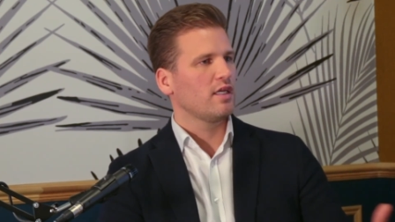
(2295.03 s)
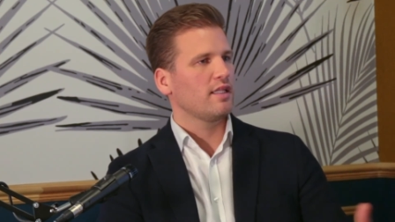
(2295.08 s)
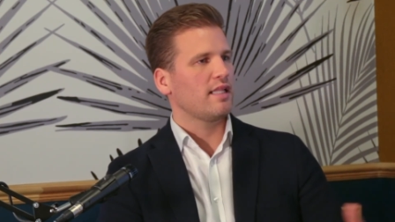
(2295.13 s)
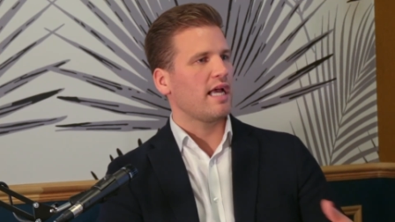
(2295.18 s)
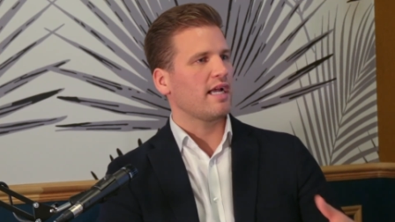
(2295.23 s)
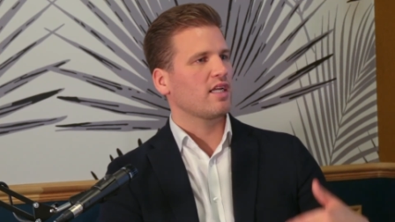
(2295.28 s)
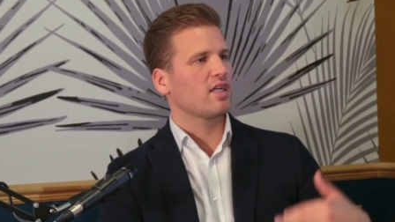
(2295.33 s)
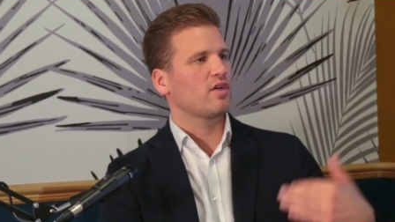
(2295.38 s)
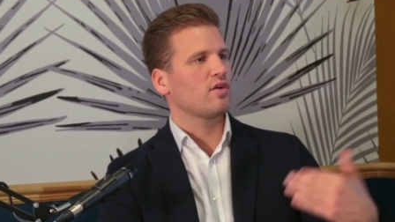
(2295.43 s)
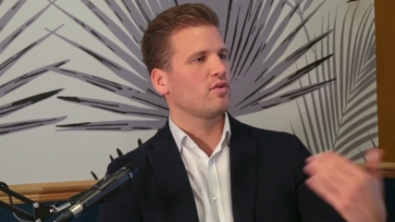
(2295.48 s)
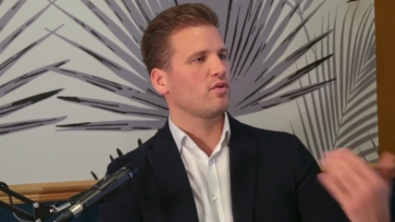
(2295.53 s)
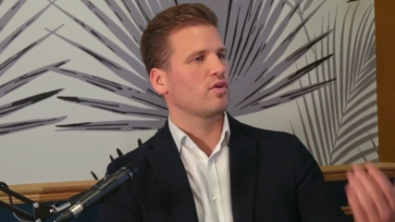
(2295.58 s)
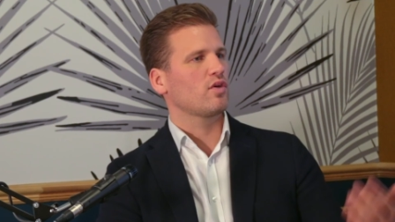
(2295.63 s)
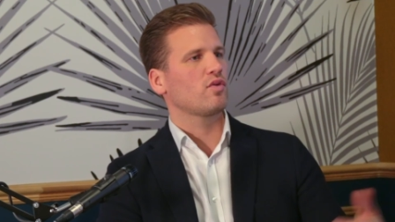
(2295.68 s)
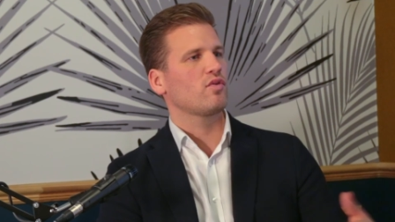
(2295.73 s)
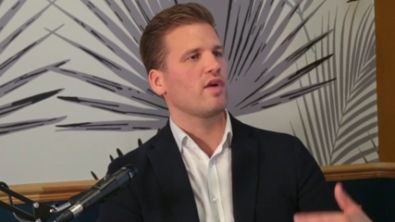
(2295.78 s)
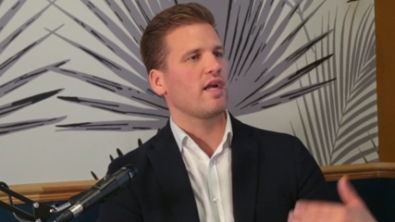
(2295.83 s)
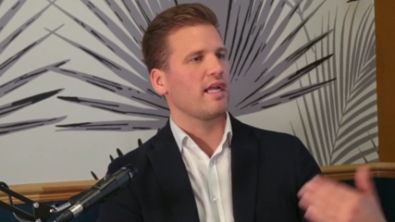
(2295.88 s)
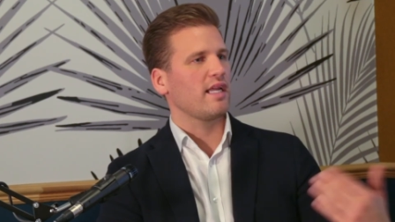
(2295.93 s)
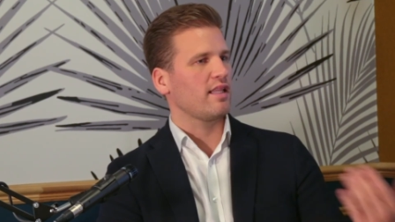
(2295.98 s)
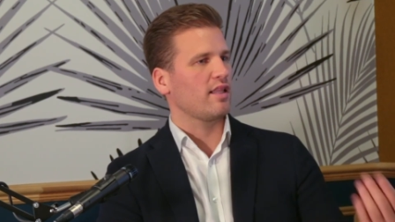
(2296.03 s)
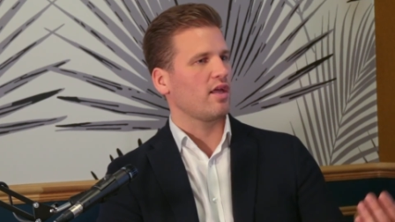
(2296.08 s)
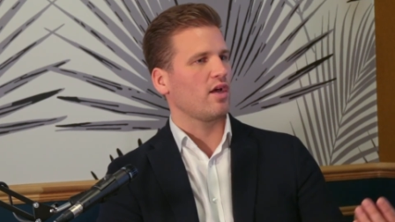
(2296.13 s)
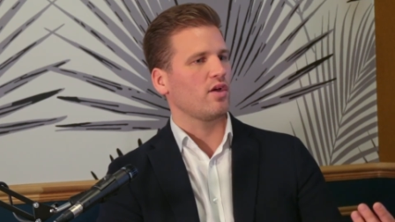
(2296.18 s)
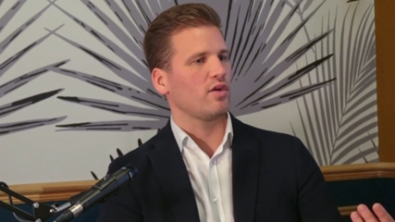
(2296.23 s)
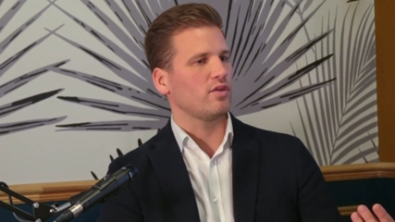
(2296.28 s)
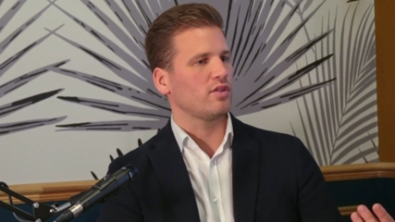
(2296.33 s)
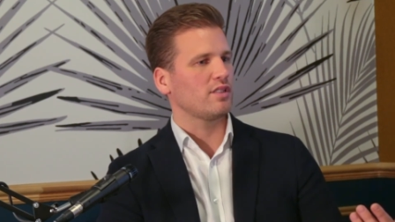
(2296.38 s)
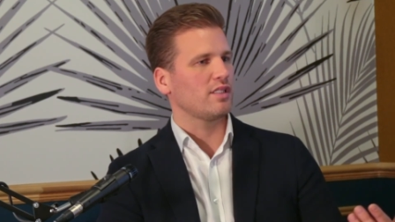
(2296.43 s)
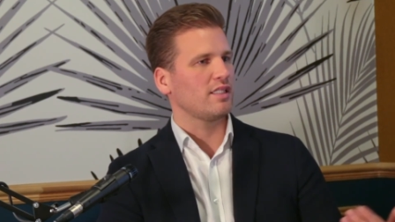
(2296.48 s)
that can create
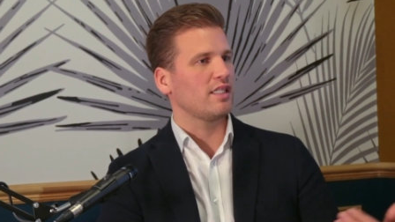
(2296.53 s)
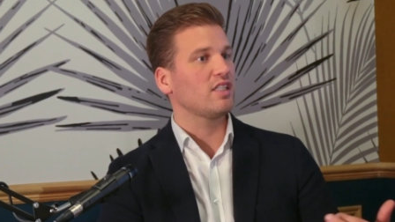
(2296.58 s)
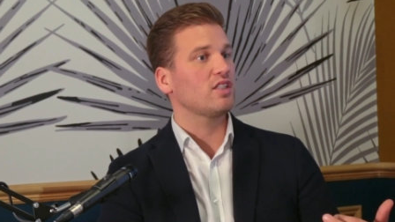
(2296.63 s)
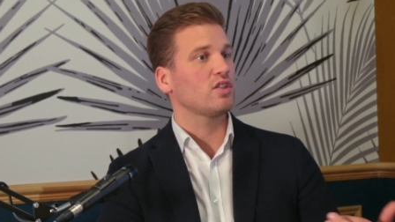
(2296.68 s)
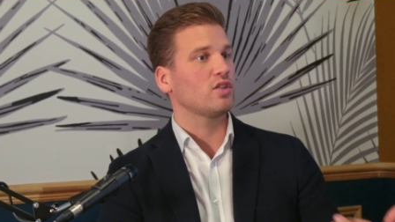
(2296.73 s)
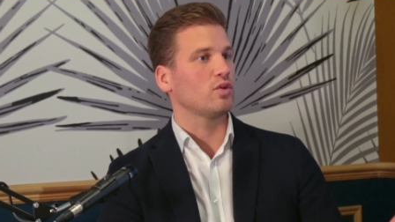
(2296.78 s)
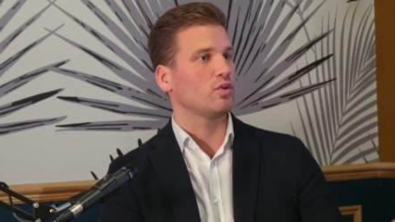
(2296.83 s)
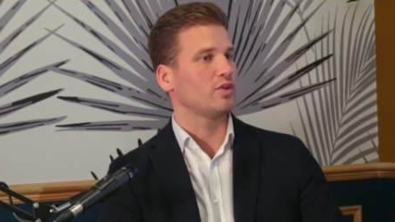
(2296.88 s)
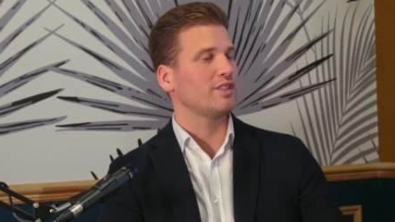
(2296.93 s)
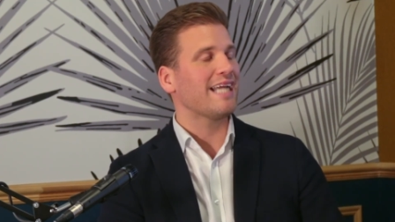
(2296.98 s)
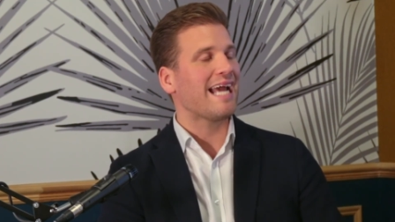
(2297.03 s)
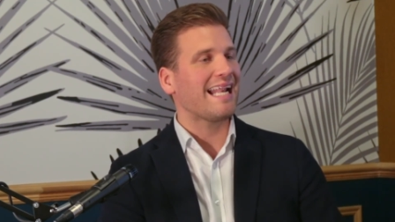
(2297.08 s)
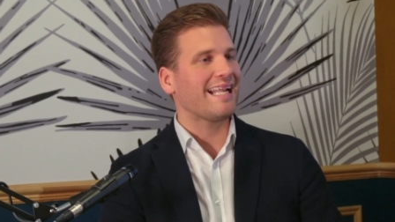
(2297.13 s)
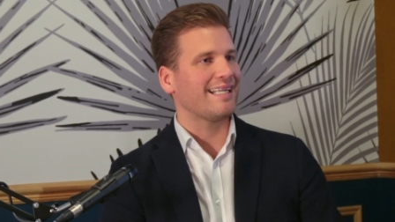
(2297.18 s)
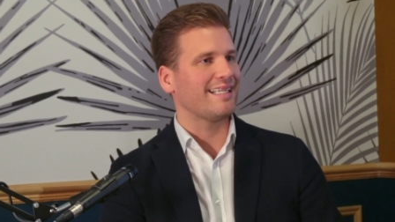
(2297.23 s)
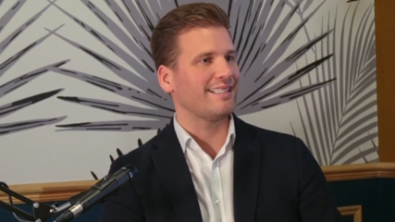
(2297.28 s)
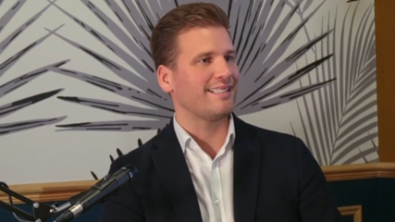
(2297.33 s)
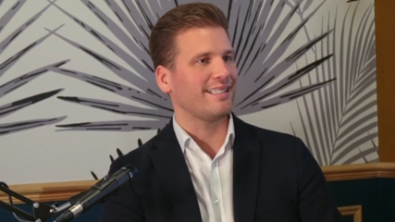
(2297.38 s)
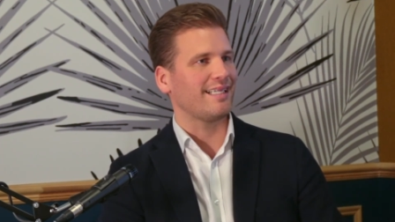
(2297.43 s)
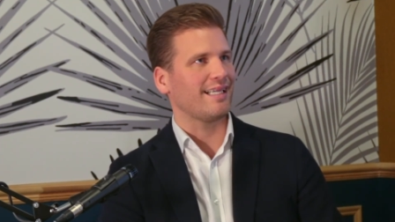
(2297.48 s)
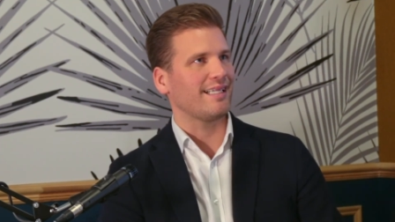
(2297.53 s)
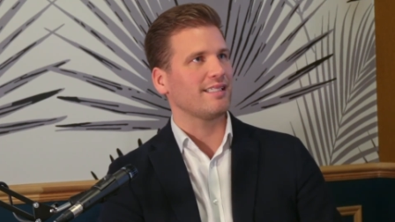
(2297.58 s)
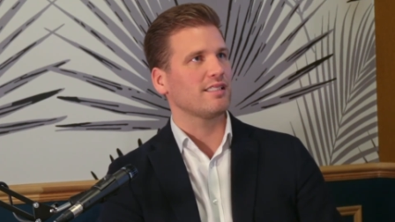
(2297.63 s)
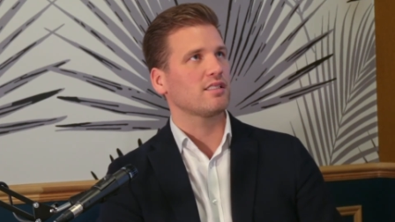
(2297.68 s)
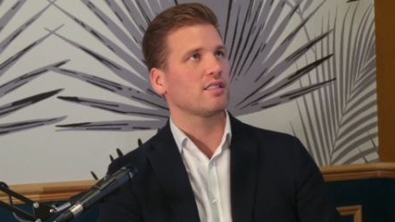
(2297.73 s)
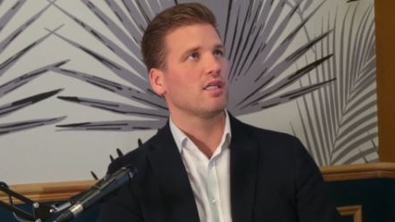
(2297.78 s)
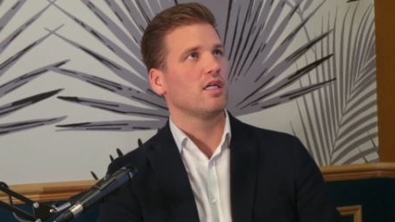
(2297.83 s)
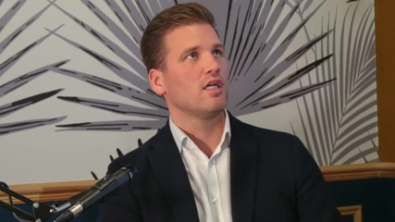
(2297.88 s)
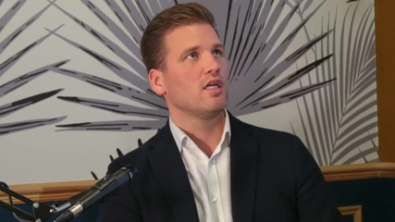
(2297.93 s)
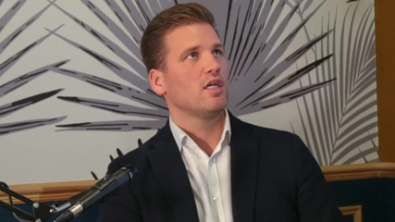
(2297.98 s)
those additional
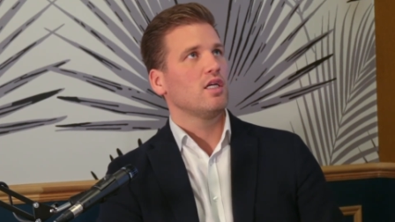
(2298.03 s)
challenges.